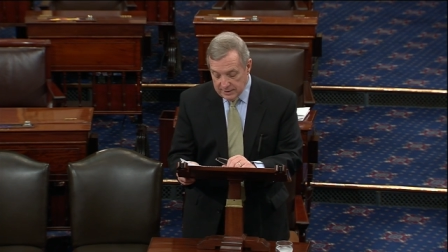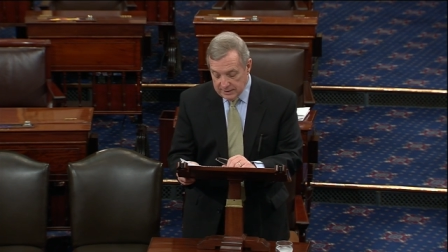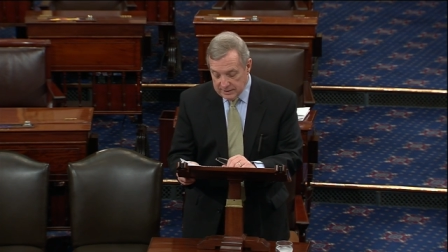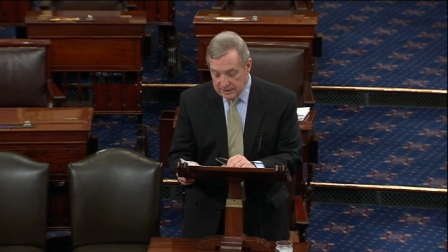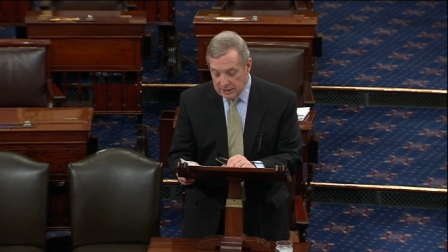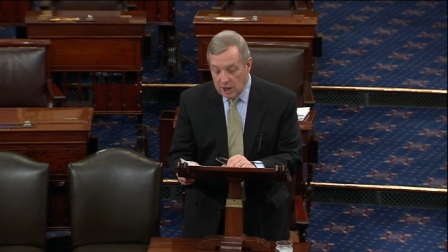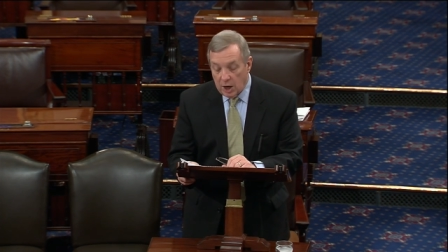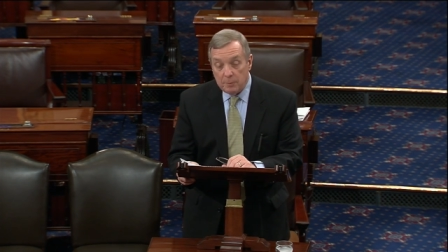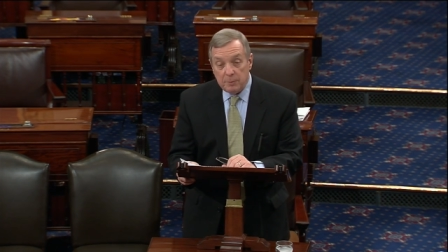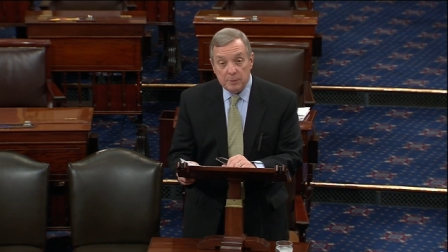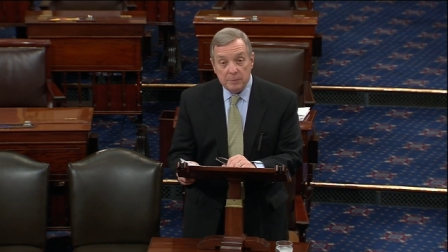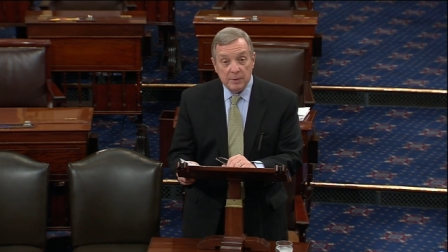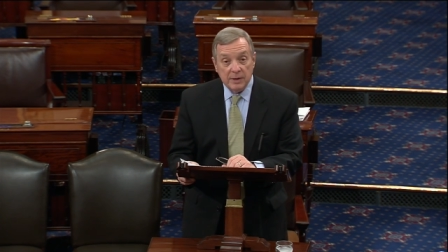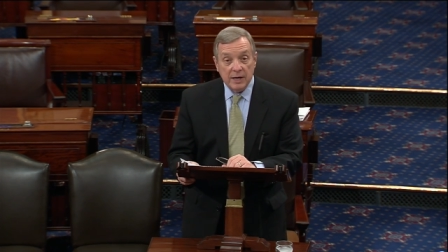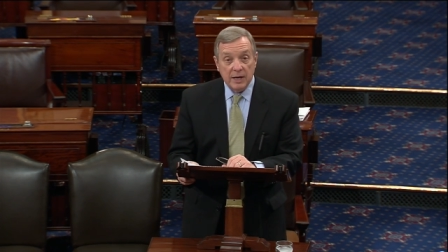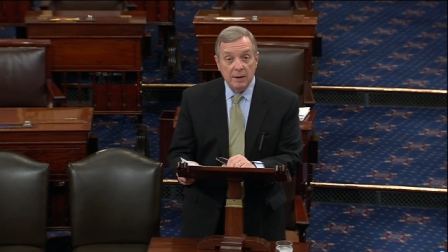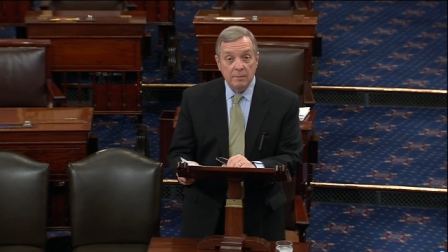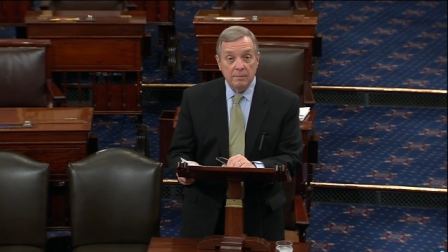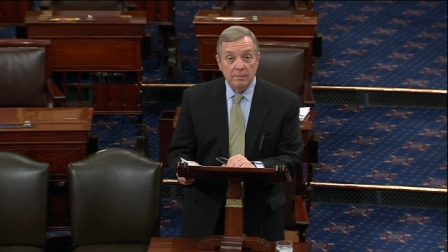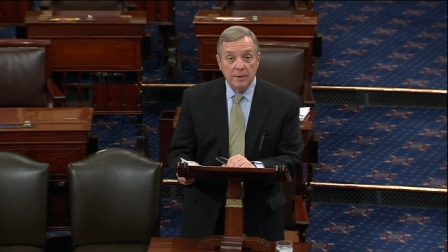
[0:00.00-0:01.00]
to help it
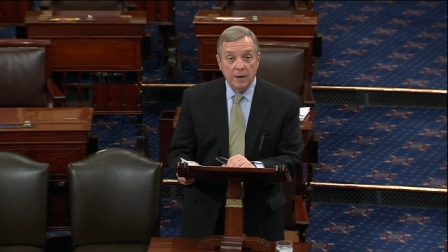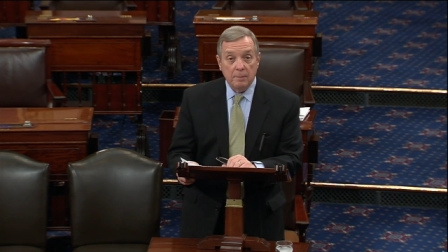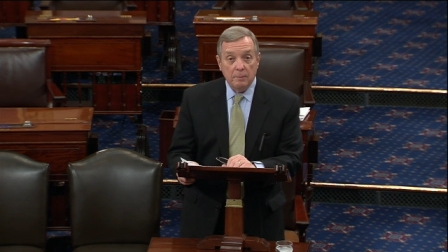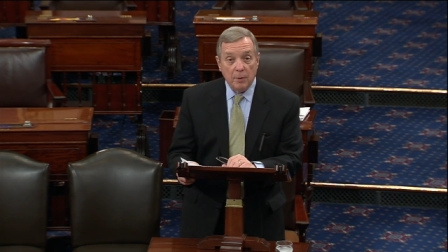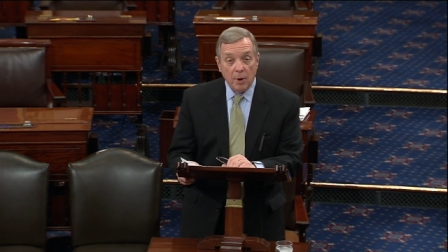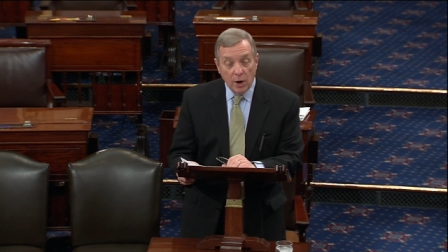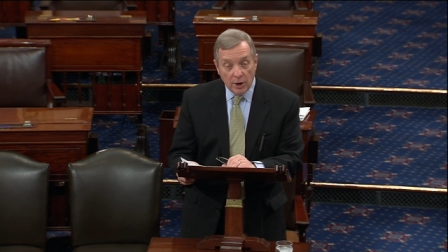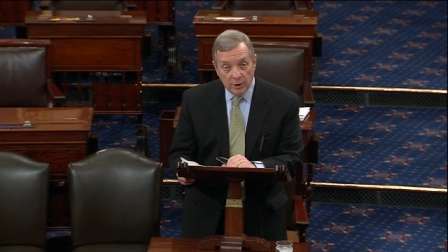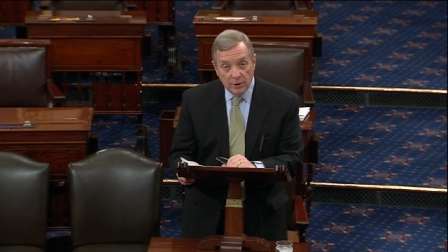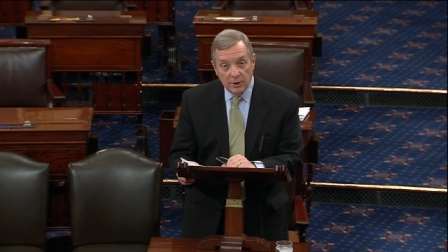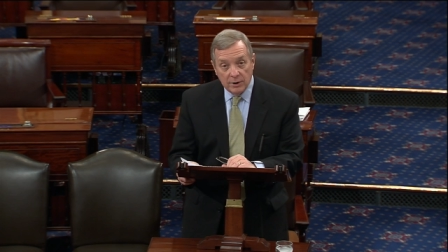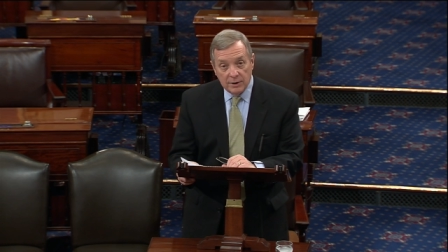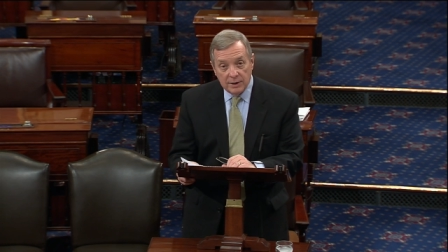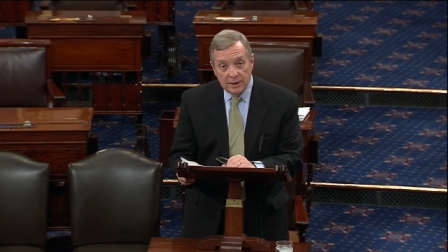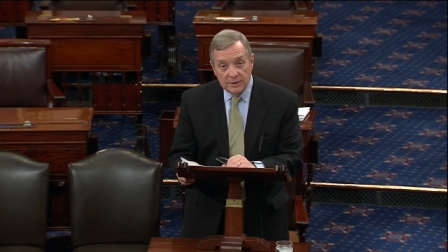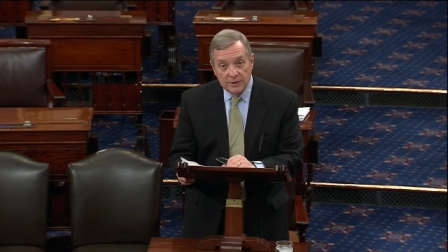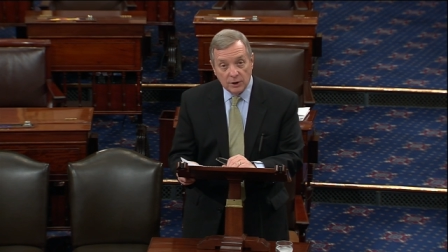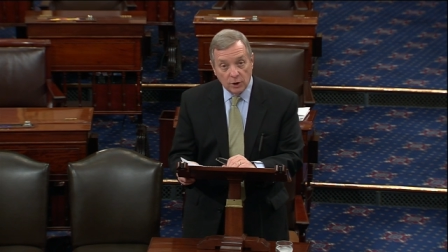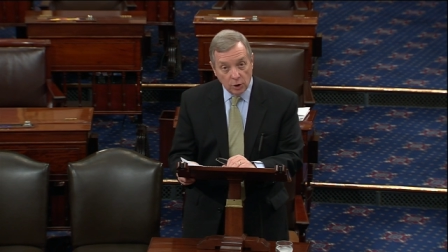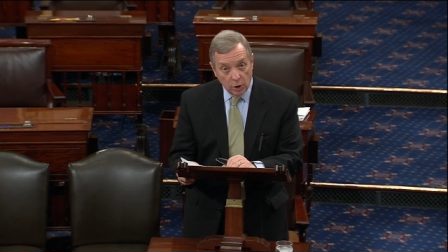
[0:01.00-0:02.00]
become a partner
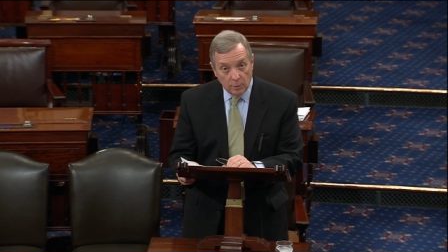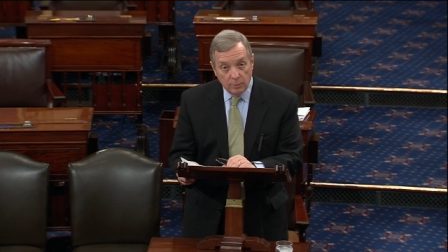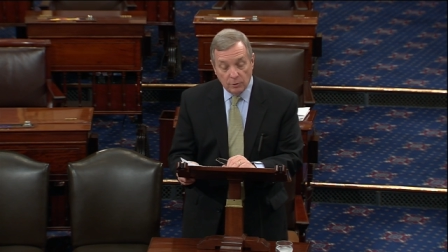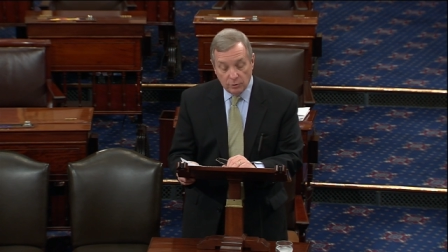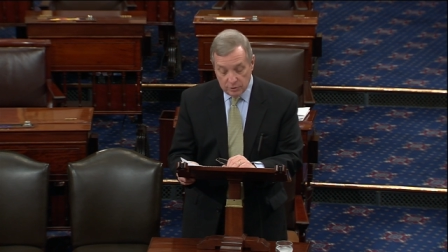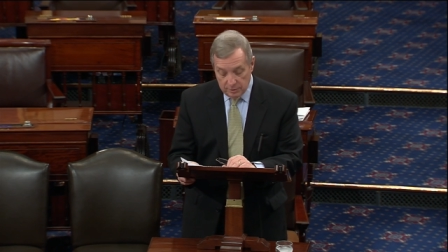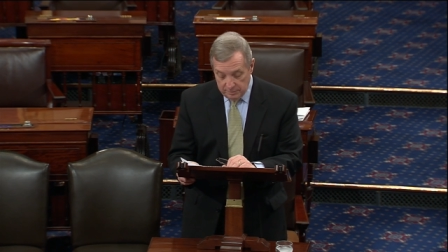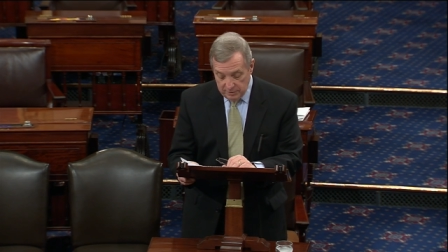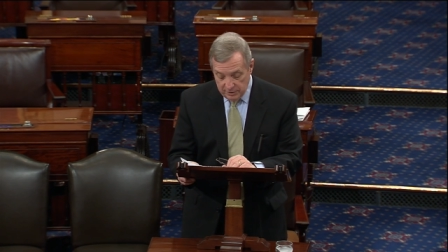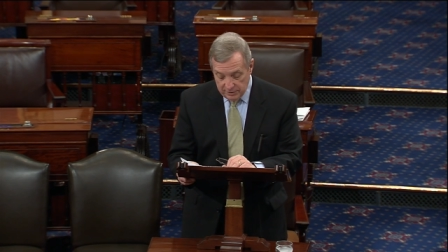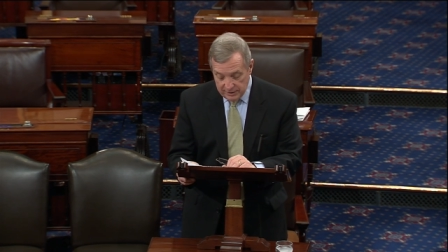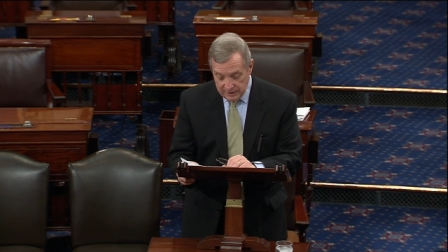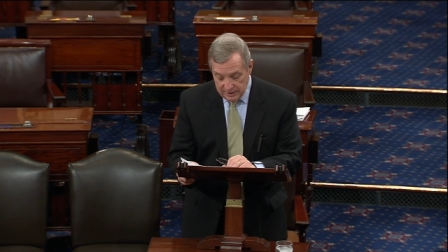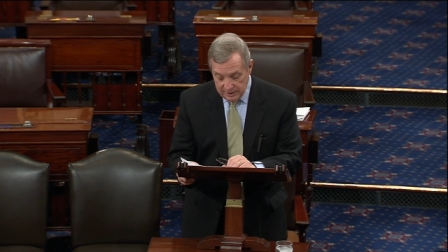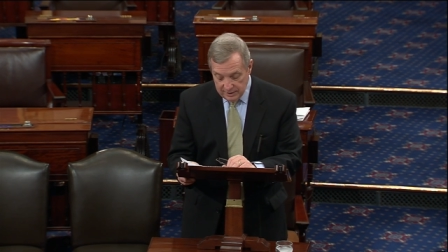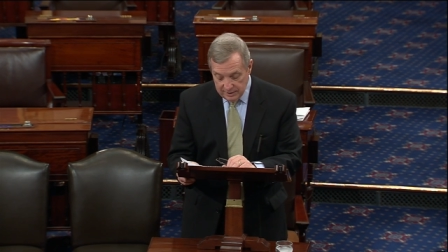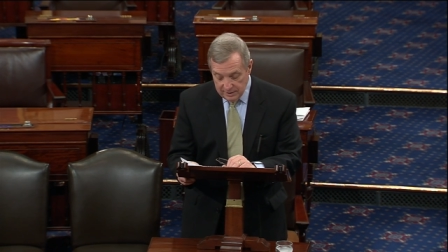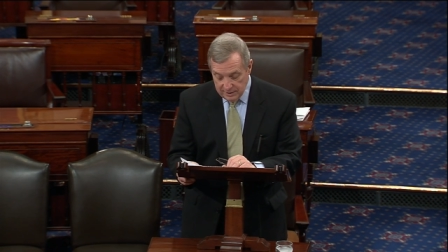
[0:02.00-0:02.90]
in the global community.